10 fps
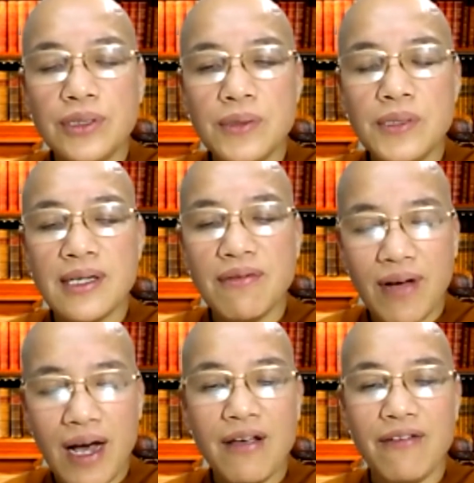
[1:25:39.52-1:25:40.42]
to
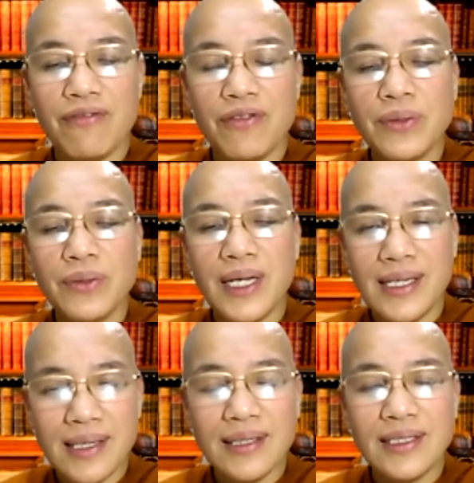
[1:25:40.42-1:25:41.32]
survive, to
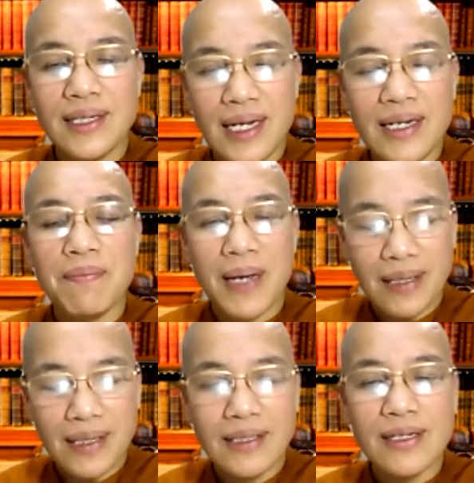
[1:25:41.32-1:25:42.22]
exist
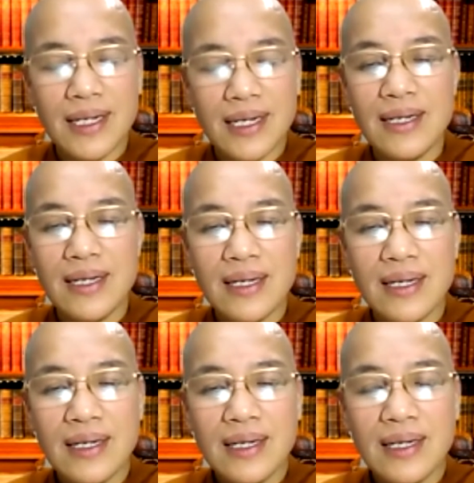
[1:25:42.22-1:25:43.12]
independently,
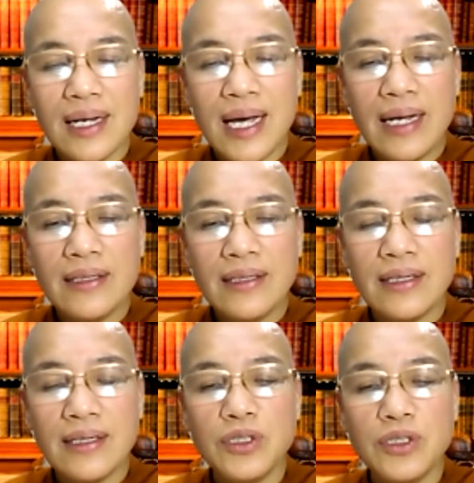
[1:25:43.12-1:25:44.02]
and
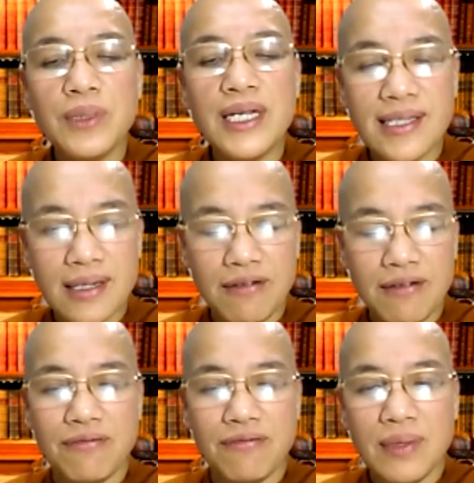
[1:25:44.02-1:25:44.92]
uh, to
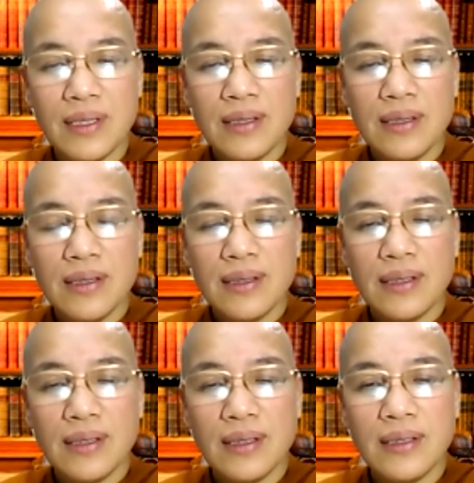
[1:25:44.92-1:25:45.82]
deserve
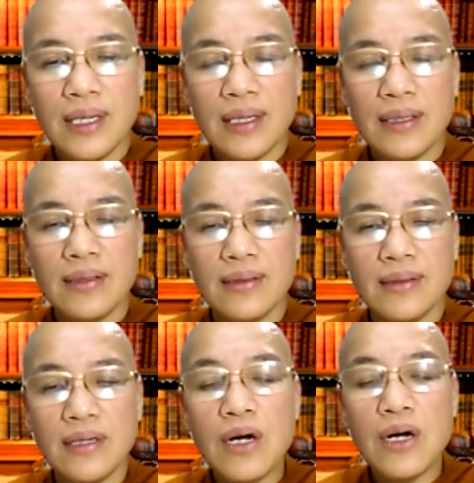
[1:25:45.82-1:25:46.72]

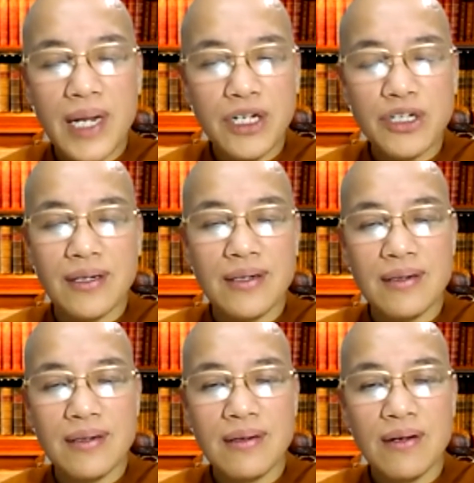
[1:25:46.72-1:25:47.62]
the
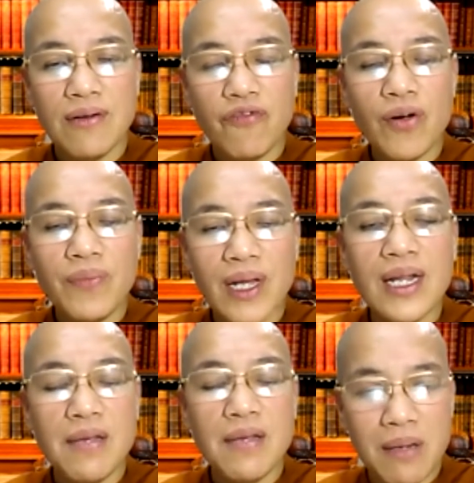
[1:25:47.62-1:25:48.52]
donation from
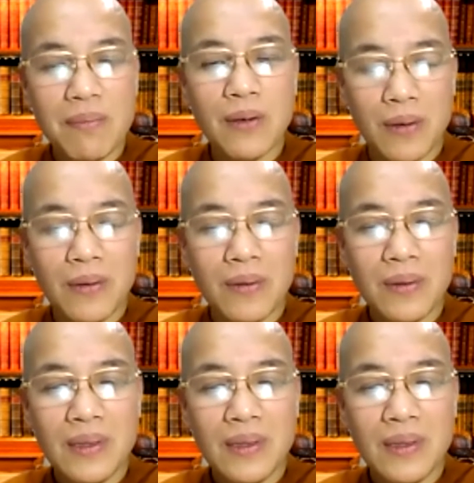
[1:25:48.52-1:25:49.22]
the lay people.